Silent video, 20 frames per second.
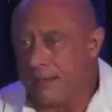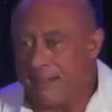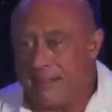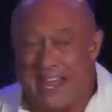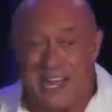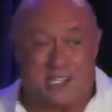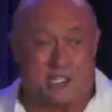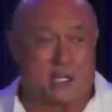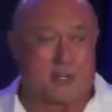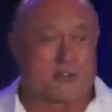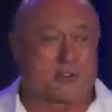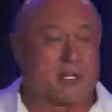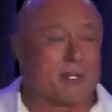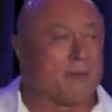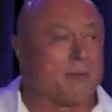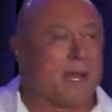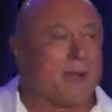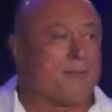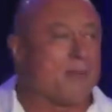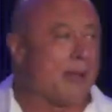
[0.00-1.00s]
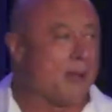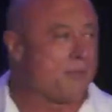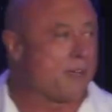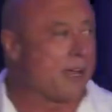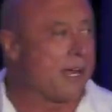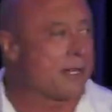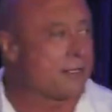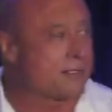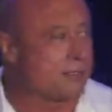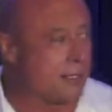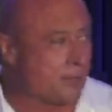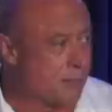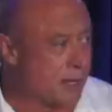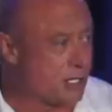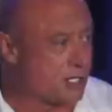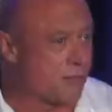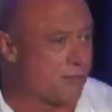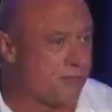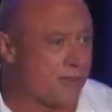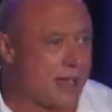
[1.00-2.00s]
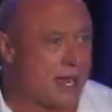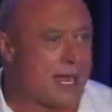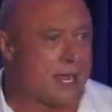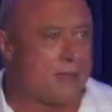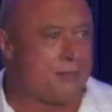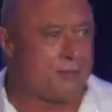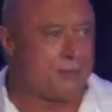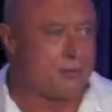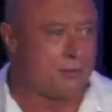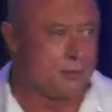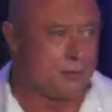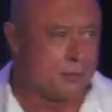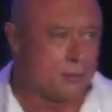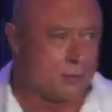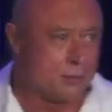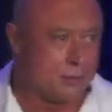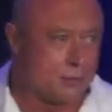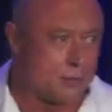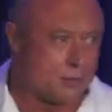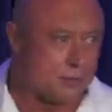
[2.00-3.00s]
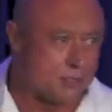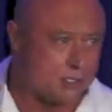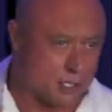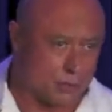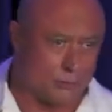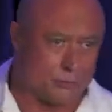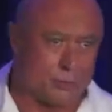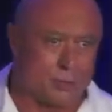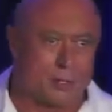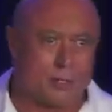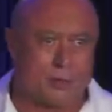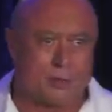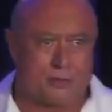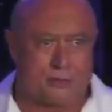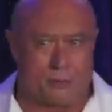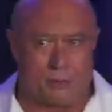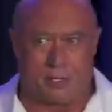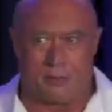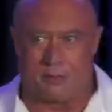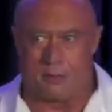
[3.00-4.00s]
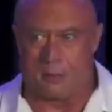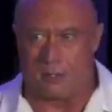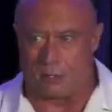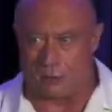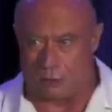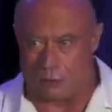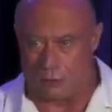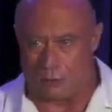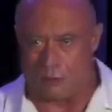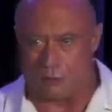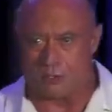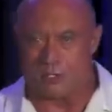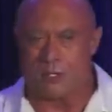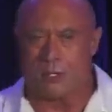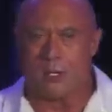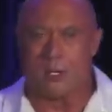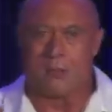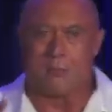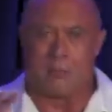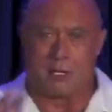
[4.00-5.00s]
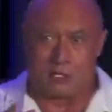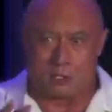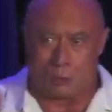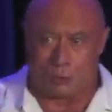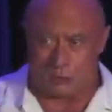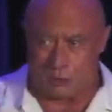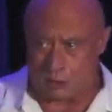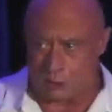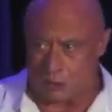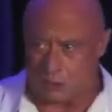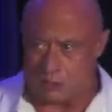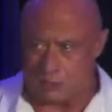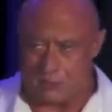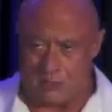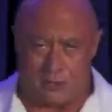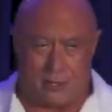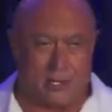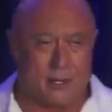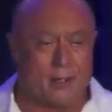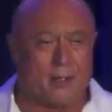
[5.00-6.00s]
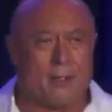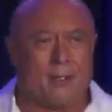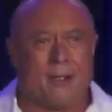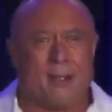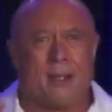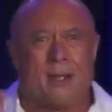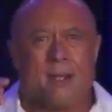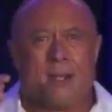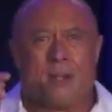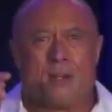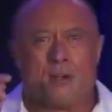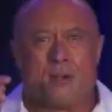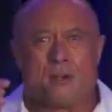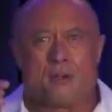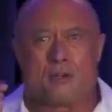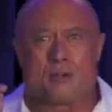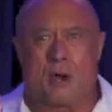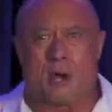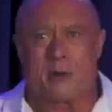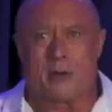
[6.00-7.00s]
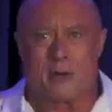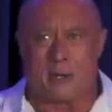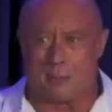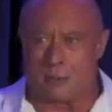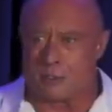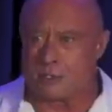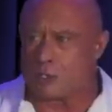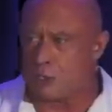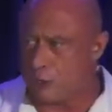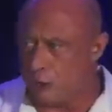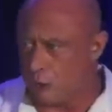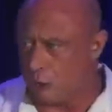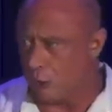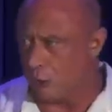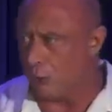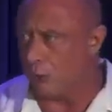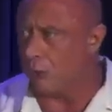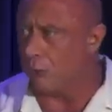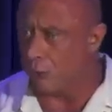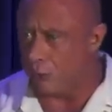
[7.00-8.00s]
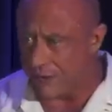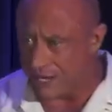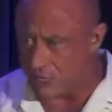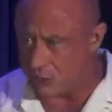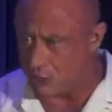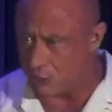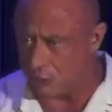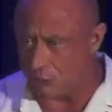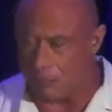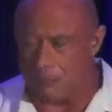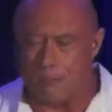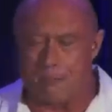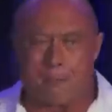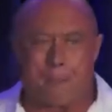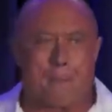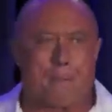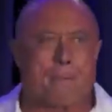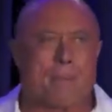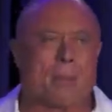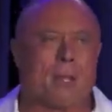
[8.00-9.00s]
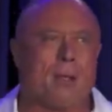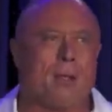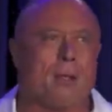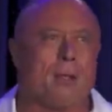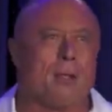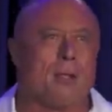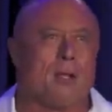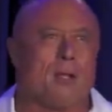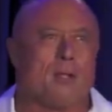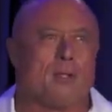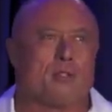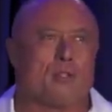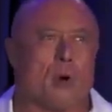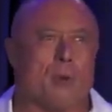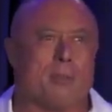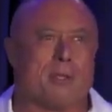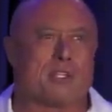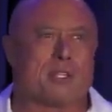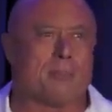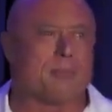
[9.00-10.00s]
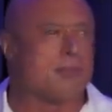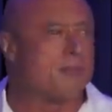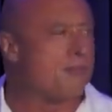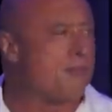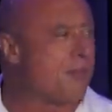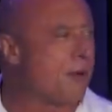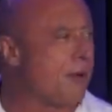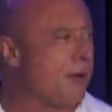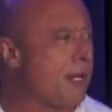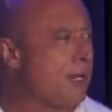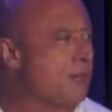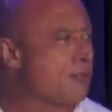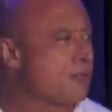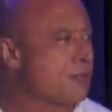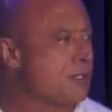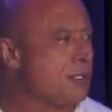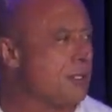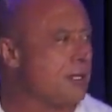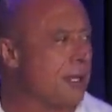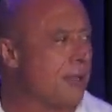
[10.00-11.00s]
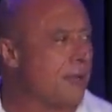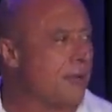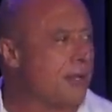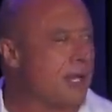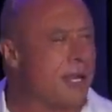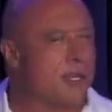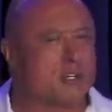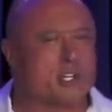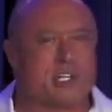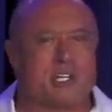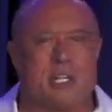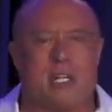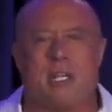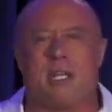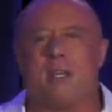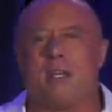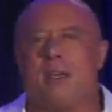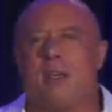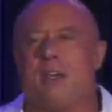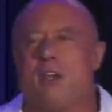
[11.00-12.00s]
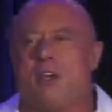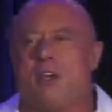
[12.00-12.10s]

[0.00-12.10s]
That's interesting. I've got mentioned 5 children. 3 of them are girls. My 2 oldest ones are married. Daughter number 2, Rachel, told me something very interesting the other day, and she